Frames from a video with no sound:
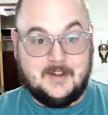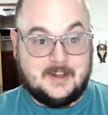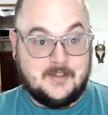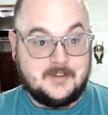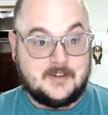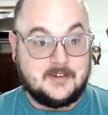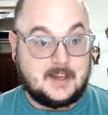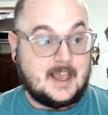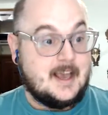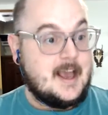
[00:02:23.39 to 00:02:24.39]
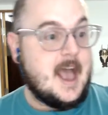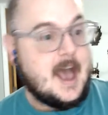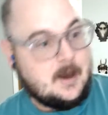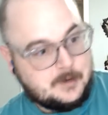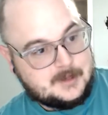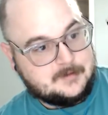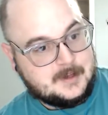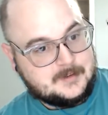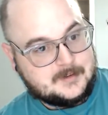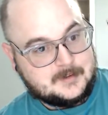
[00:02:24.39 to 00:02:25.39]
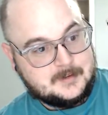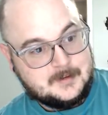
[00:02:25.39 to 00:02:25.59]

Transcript: Like this is like how many events,